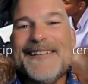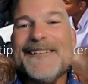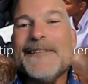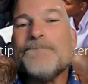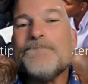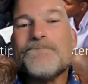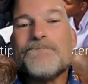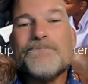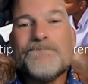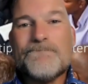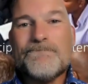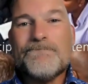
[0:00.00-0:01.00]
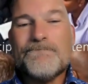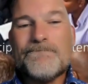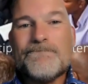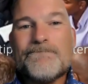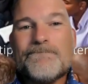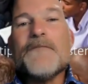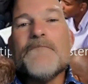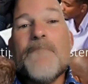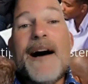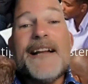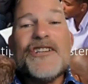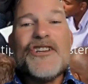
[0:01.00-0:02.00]
England. There's
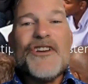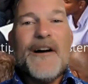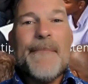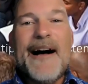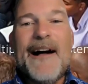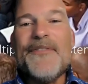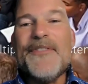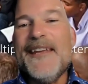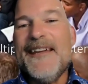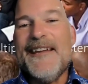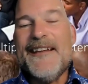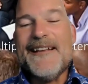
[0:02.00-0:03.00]
much about